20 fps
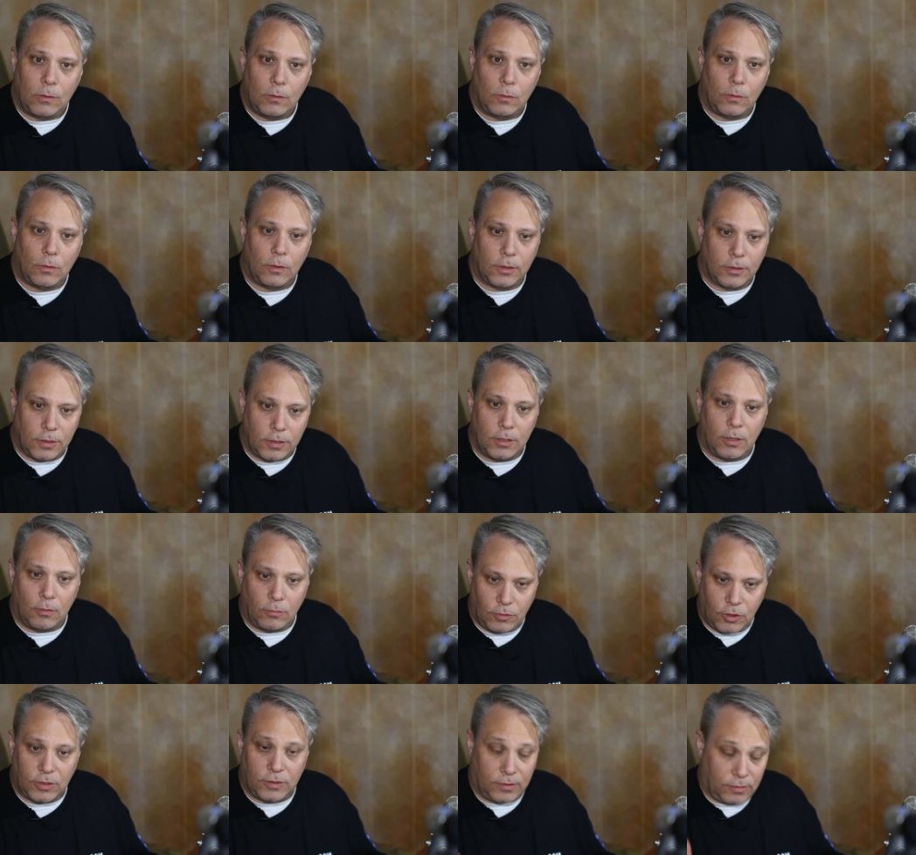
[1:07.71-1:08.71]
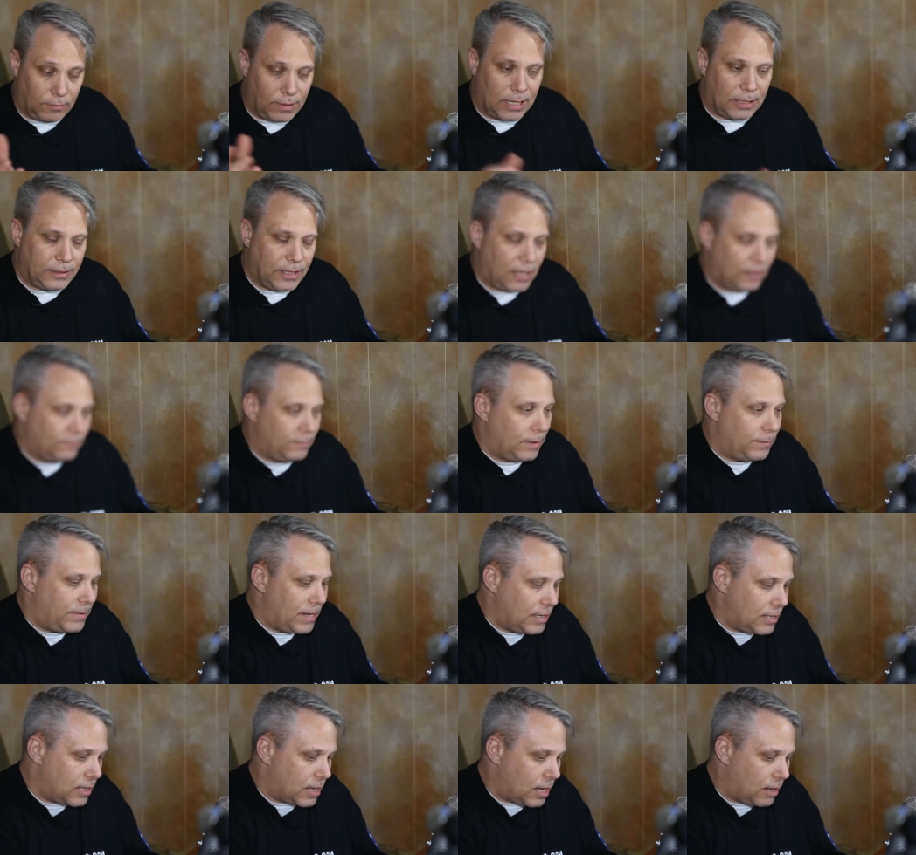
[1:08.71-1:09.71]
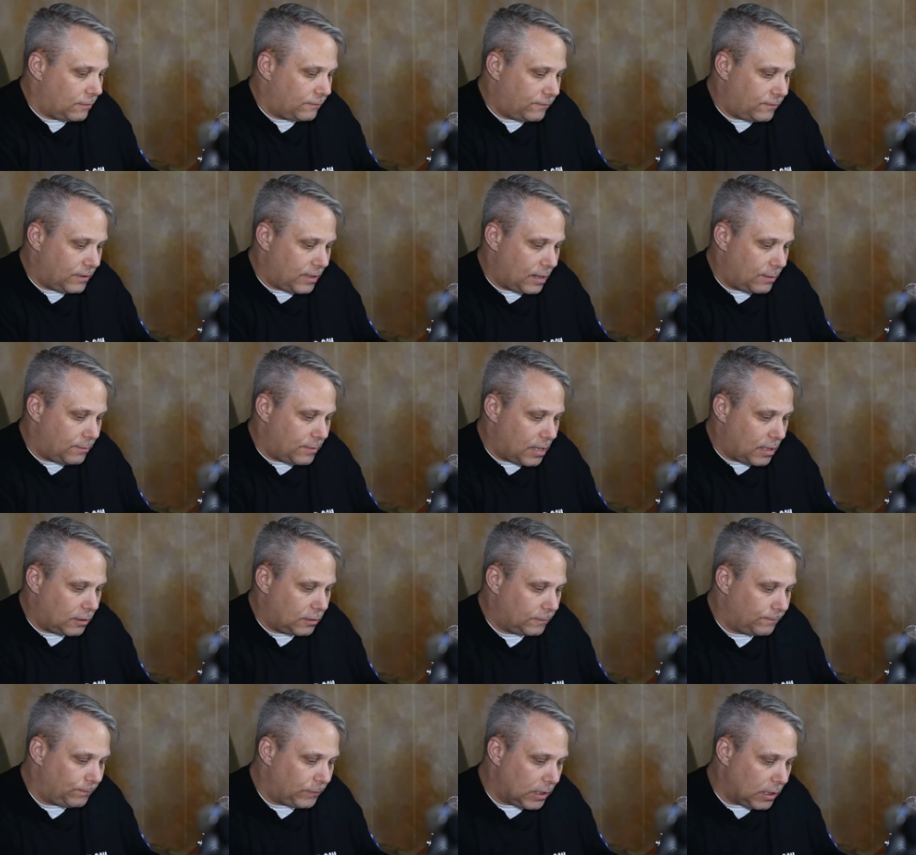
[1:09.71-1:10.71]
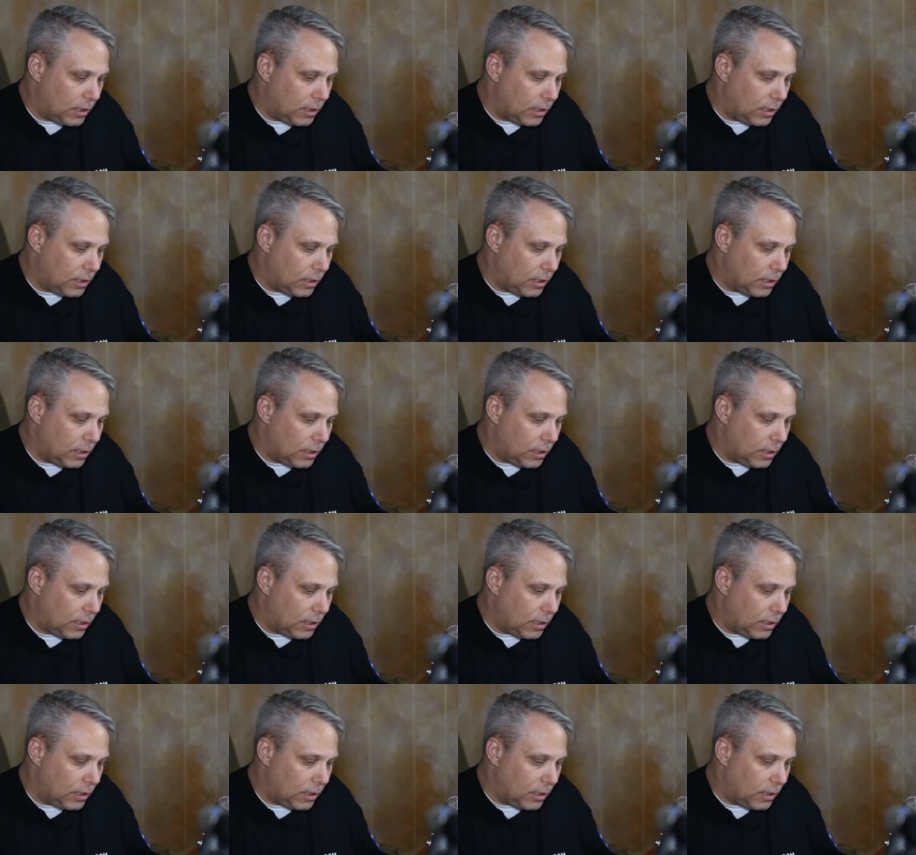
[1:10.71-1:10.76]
or you know, just directly out of my bank account for that matter,